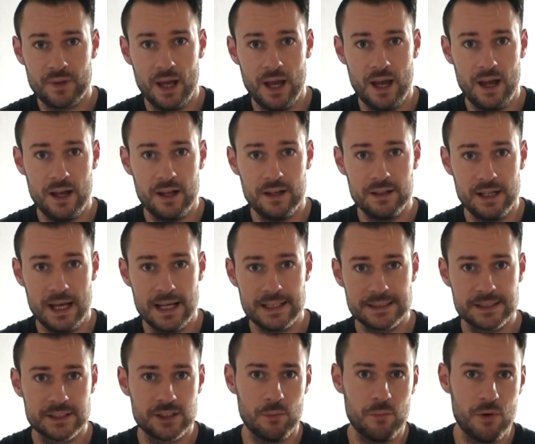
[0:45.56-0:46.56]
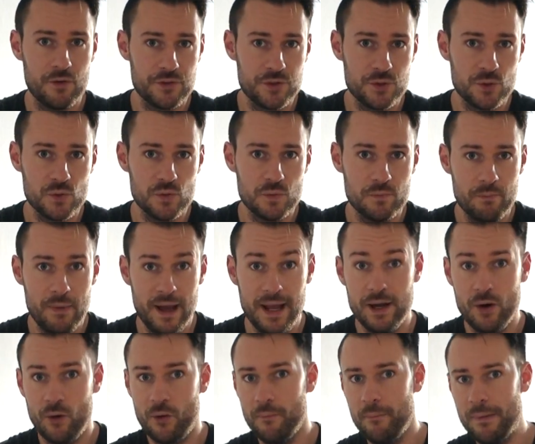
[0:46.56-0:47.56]
And as some of you
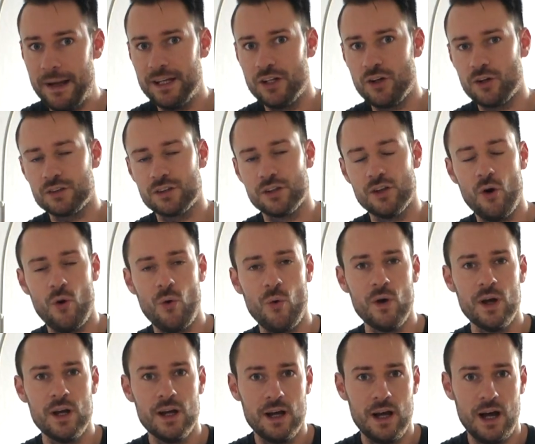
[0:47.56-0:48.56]
may or may not know,